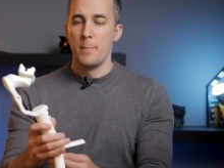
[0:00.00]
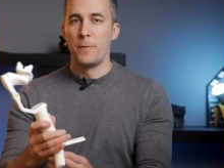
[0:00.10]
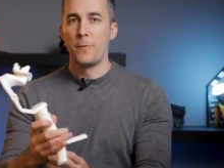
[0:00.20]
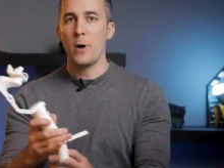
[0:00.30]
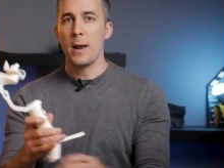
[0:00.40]

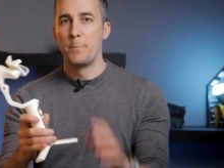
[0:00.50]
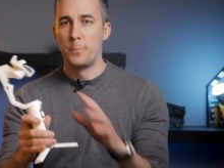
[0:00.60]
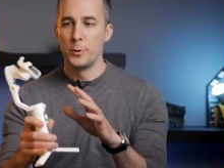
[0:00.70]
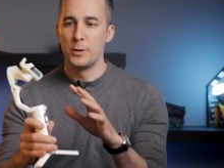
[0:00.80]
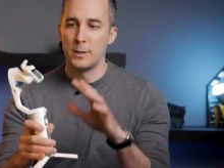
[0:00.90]
Before I
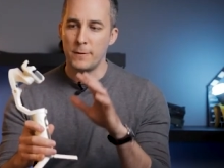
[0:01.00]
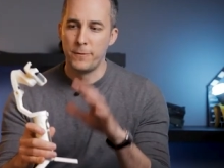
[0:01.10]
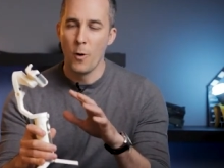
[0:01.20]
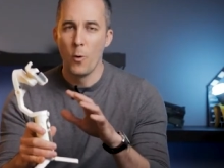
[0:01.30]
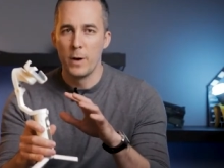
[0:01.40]
put the
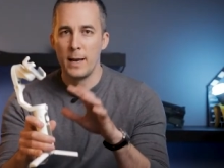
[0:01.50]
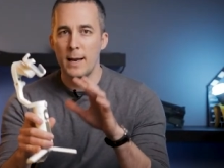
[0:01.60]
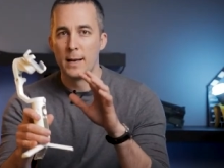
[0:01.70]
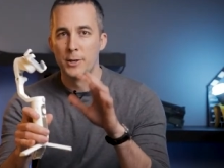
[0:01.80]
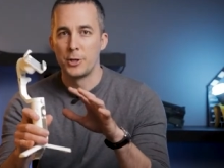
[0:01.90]
phone
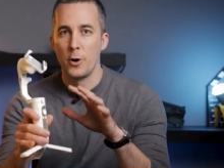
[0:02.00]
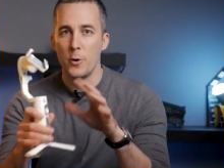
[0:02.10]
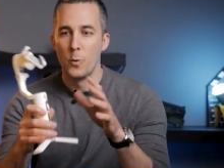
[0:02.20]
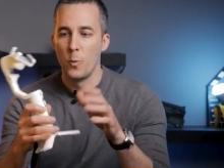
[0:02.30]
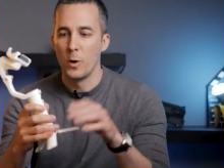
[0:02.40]
in and show
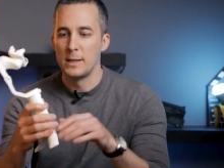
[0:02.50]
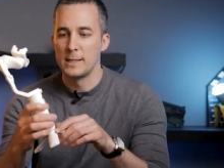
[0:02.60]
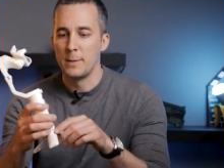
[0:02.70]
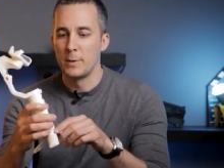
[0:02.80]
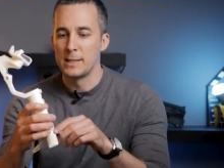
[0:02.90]
you what
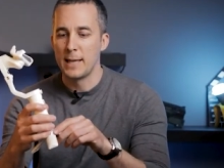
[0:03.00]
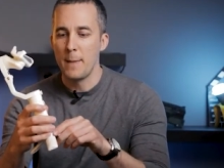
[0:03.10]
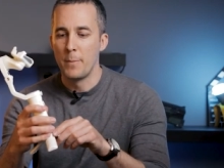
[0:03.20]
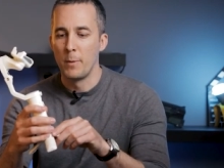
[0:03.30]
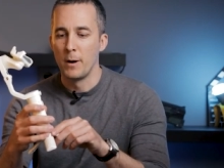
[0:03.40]
this gimbal is
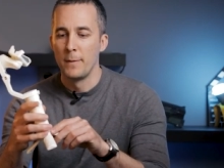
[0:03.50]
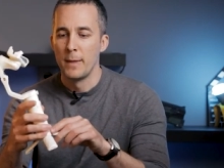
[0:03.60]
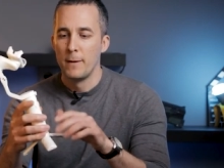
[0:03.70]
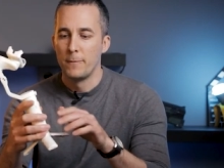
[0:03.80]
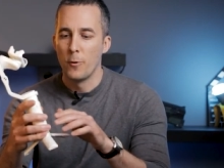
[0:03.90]
capable
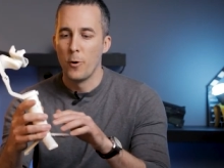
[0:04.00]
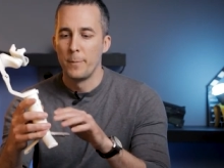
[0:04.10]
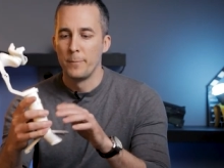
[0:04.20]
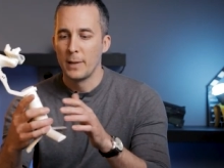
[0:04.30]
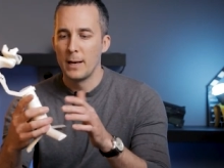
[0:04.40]

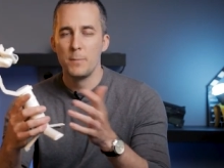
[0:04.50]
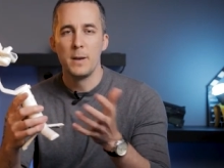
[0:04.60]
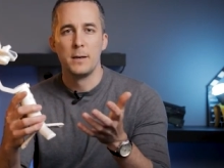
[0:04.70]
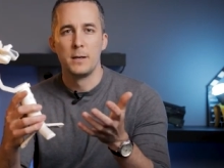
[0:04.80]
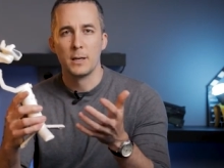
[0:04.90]
for, let
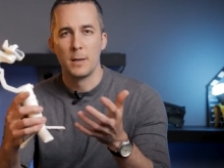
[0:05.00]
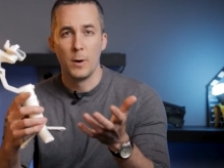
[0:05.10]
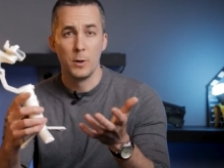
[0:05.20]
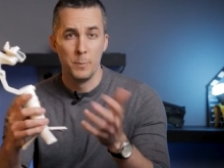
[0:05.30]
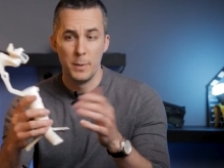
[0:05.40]
me talk
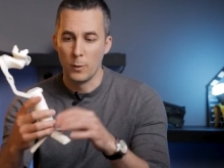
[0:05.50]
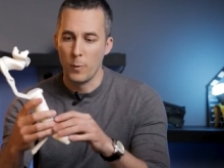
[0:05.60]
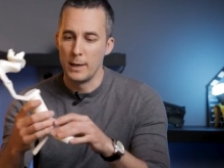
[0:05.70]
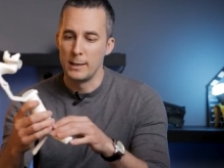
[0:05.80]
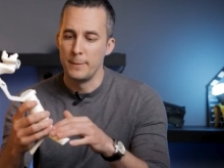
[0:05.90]
about the build
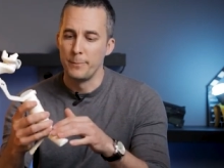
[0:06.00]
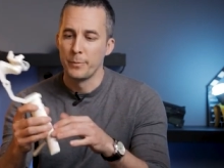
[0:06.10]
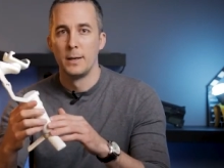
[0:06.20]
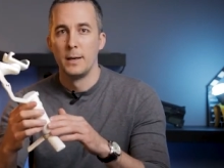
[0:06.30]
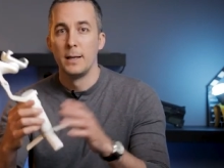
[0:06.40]
quality.
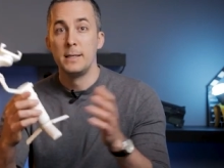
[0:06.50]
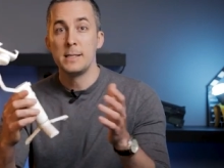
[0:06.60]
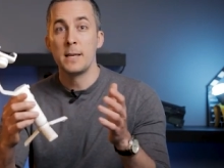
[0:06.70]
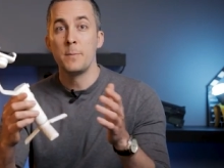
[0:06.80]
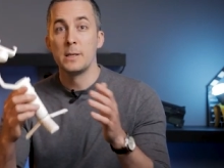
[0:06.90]

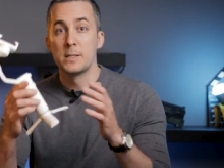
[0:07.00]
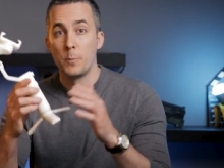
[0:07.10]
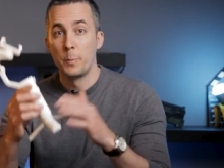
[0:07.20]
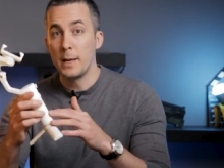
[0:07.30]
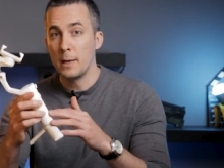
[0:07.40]
This gimbal is
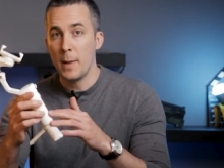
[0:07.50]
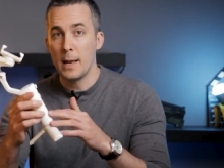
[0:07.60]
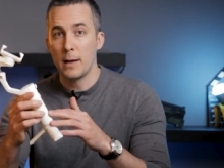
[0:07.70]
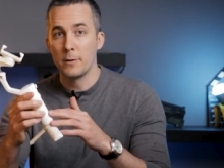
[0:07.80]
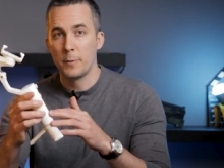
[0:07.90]
completely
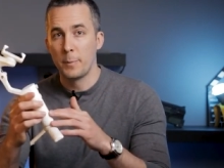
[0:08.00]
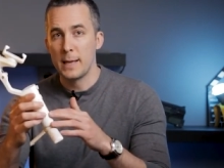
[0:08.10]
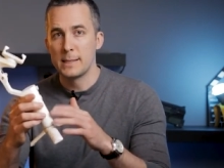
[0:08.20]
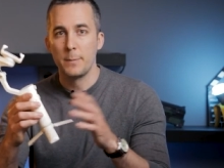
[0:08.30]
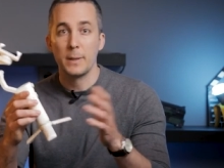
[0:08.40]
made out of the
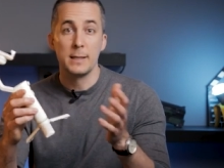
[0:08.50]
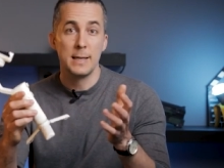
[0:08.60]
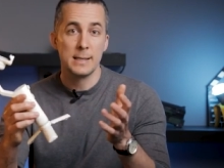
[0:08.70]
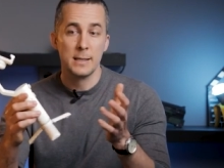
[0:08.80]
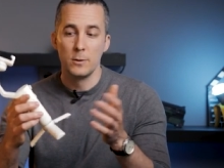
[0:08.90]
plastic, but it
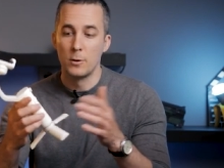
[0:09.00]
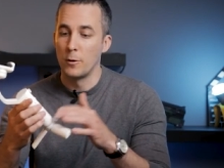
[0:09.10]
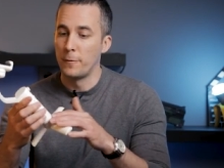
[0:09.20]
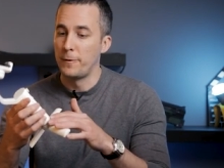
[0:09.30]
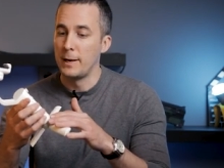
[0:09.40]
doesn't look
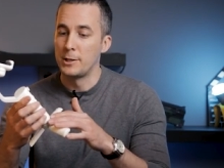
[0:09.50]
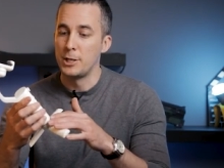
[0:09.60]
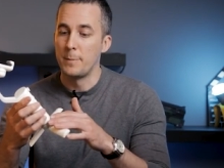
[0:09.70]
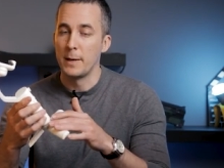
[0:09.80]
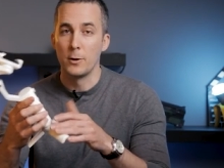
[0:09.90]
or feel
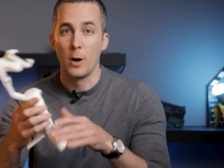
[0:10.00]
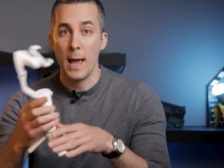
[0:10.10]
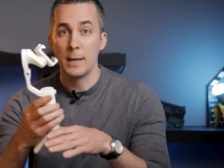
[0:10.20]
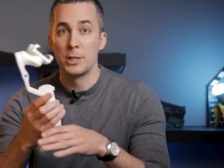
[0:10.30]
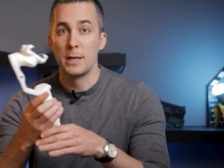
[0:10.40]
cheap at all.
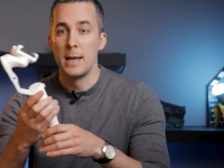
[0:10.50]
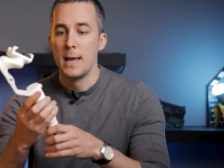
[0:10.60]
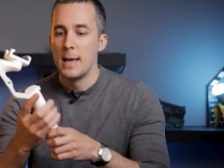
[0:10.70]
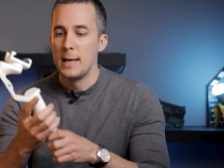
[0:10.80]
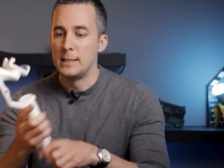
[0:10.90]
Actually,
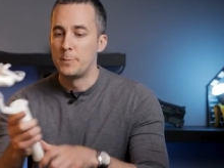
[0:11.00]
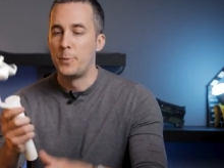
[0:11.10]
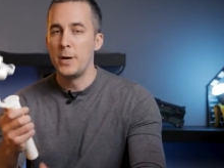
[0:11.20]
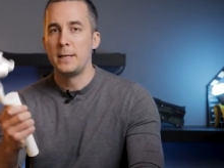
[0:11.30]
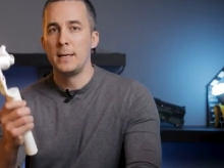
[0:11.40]
it's
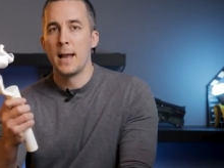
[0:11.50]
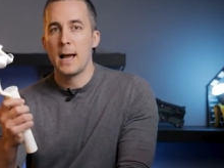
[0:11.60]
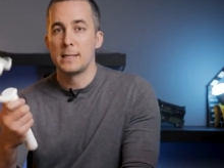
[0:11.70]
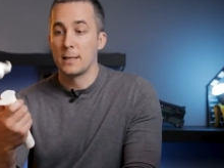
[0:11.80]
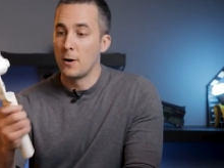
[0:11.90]
pretty
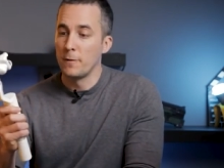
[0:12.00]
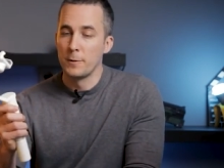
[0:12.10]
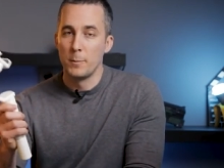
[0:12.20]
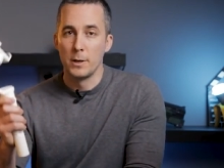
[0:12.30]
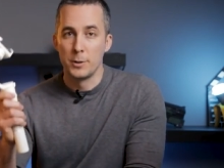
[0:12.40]
nice and
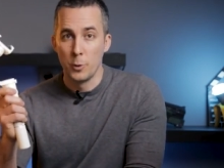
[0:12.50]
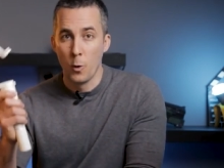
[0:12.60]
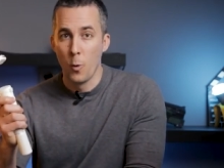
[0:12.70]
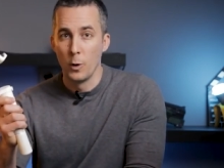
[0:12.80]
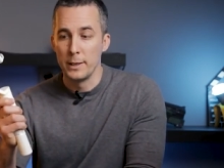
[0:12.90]
comfortable to
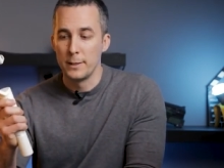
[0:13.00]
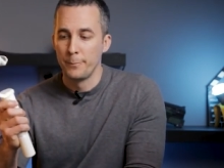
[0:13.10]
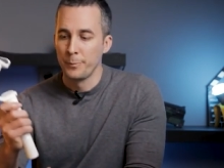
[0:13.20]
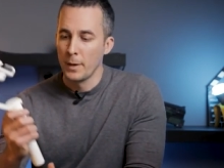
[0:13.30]
hold it.